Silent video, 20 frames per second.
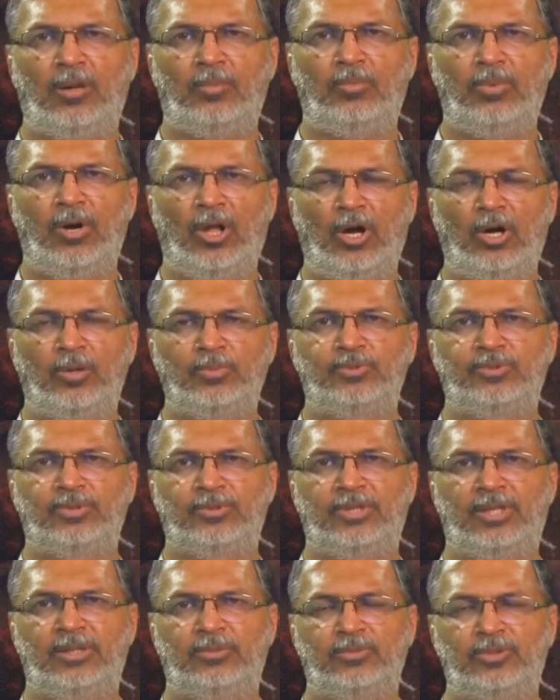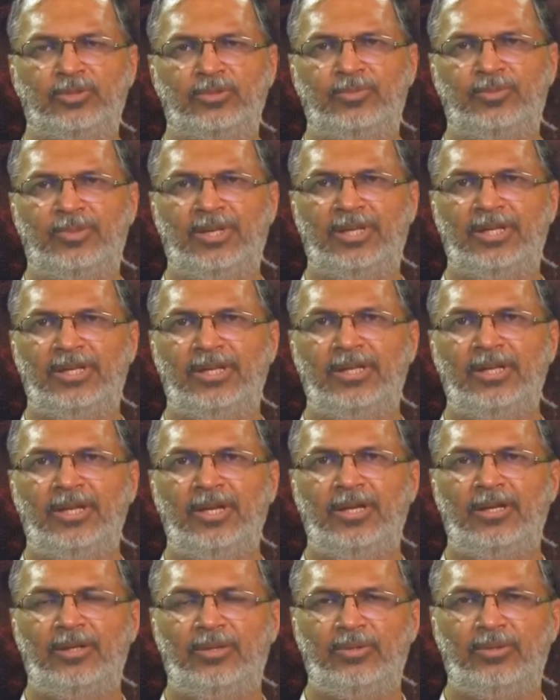blobs of the atmosphere
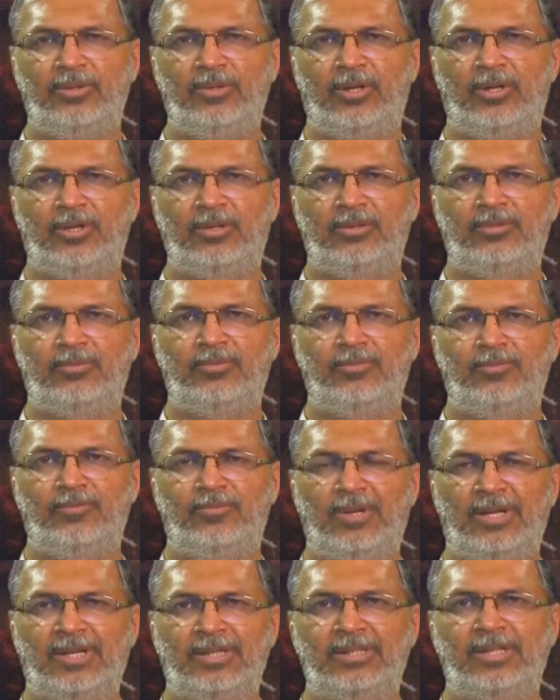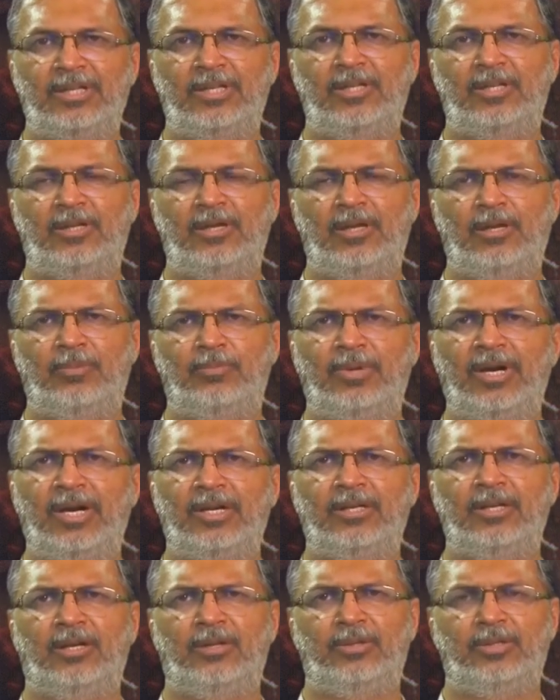do not further
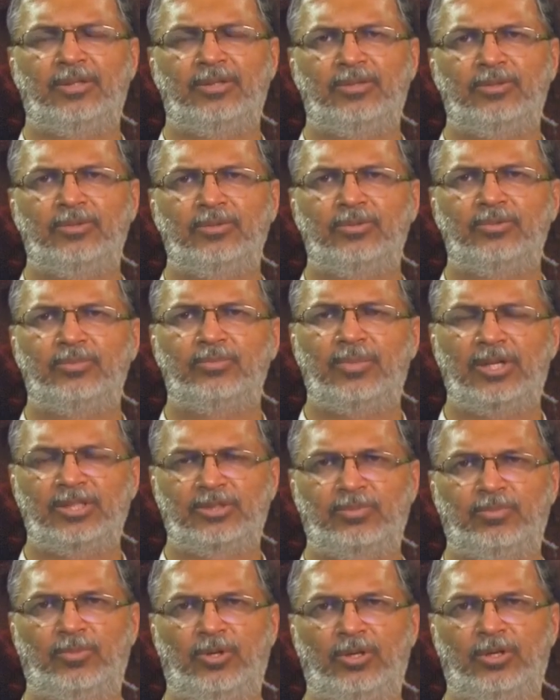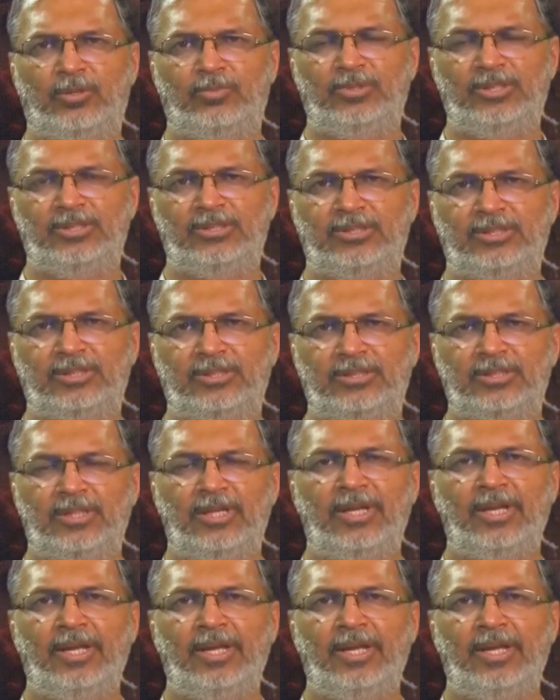break down into much smaller pieces.